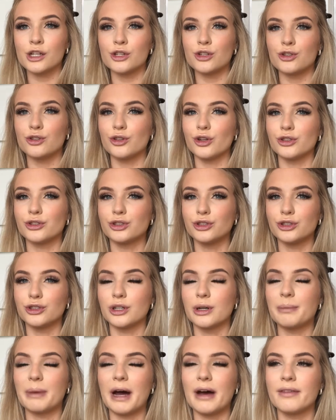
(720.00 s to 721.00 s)
Not too sure
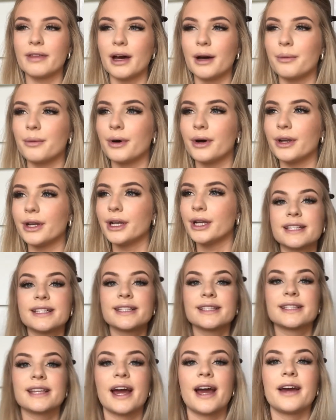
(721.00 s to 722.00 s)
about that one.
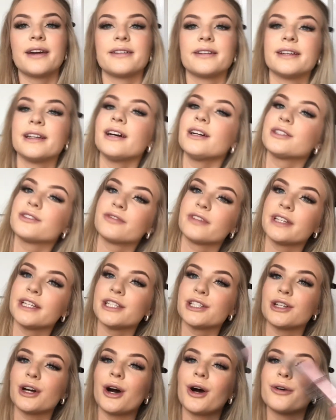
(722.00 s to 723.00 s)
So now to finish
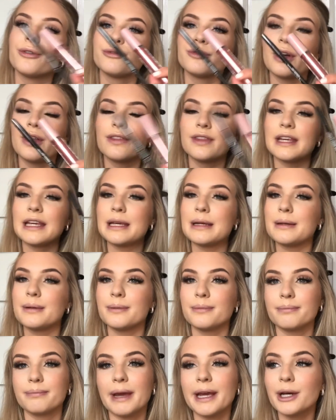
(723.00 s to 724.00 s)
off the
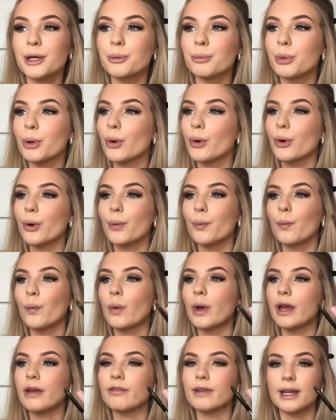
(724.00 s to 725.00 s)
makeup look
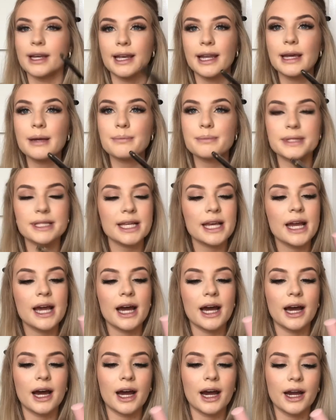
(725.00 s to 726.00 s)
with lips,
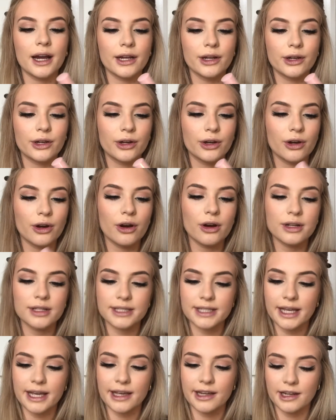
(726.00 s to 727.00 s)
I got
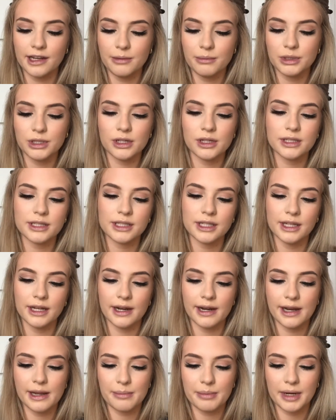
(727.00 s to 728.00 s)
a lip gloss and a
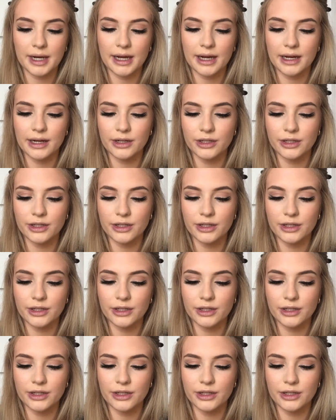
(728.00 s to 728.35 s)
lip liner.